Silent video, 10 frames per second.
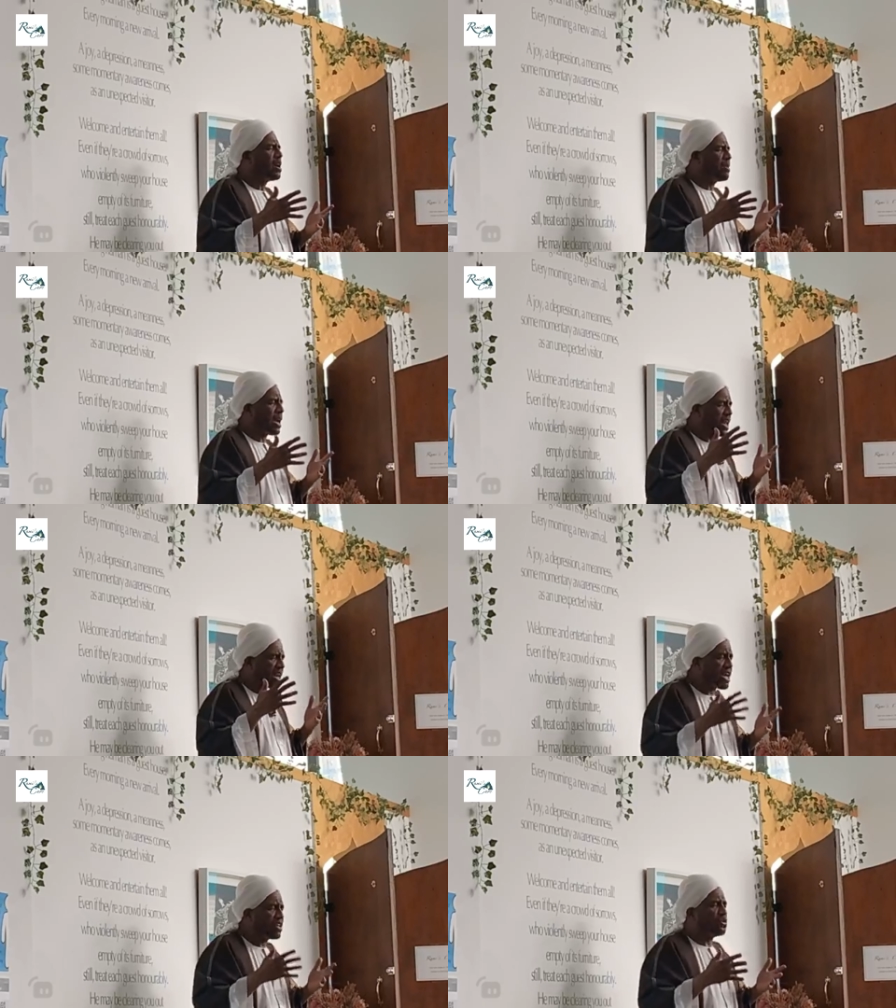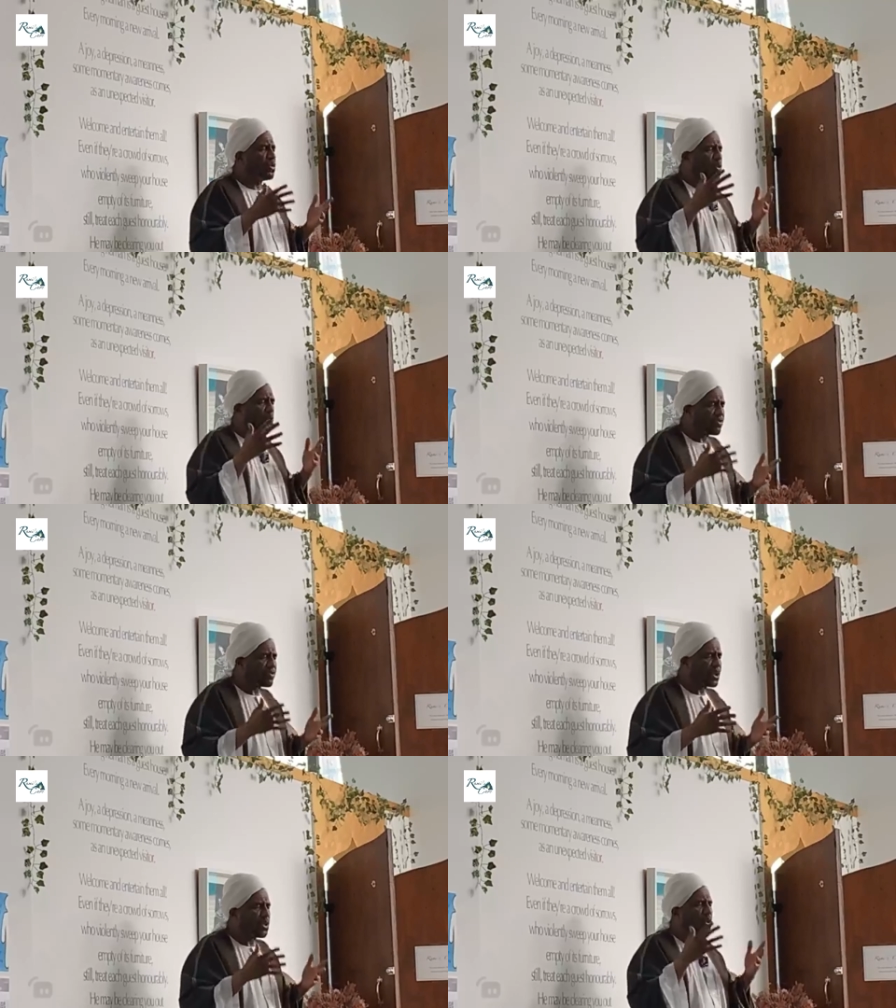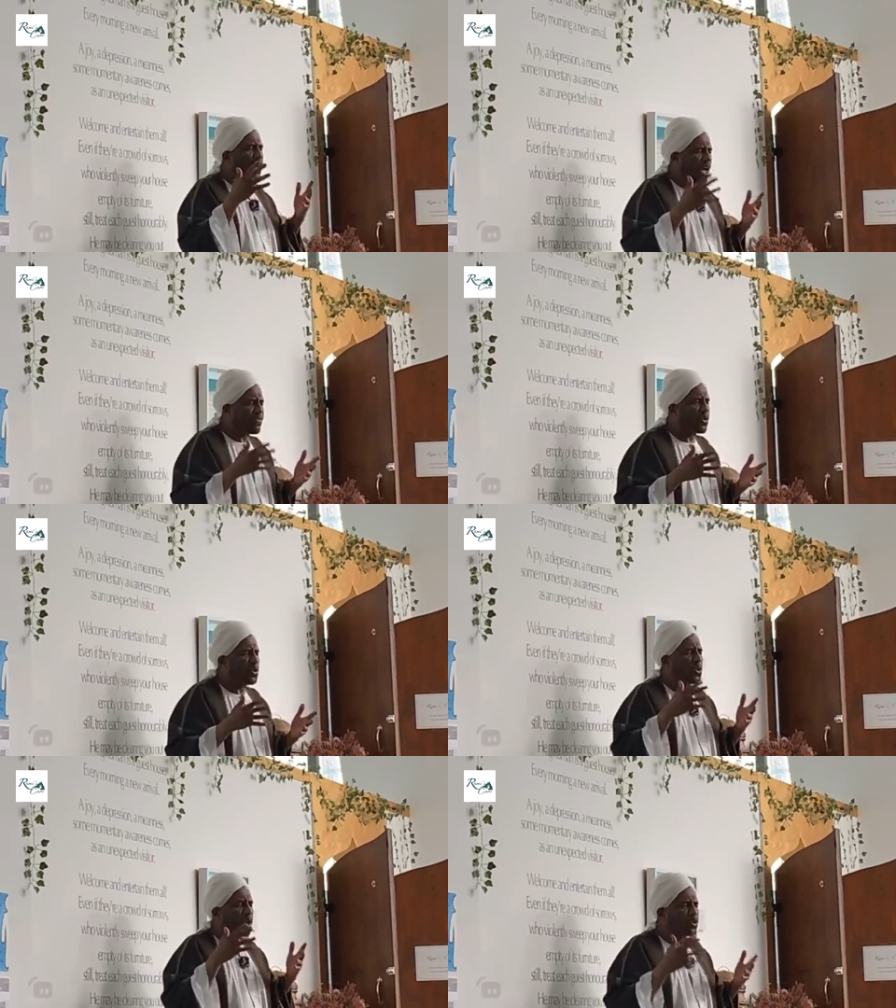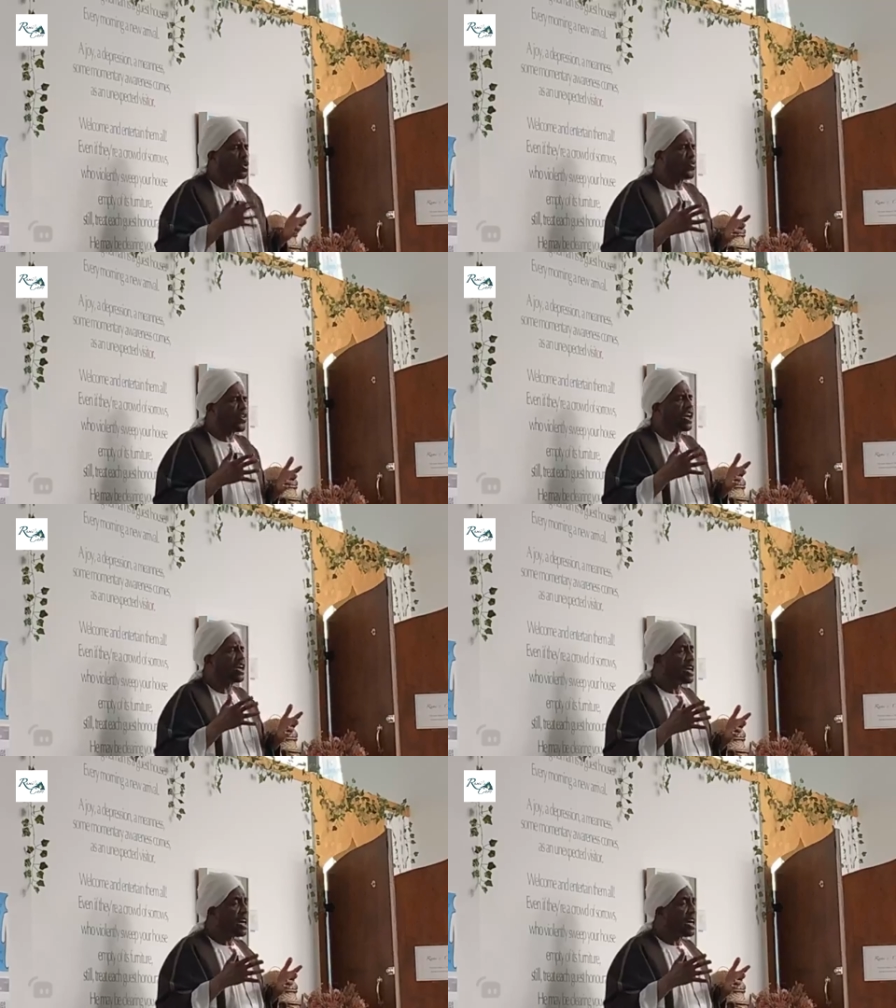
May Allah raise you, look after you, care for you, give you tawfiq.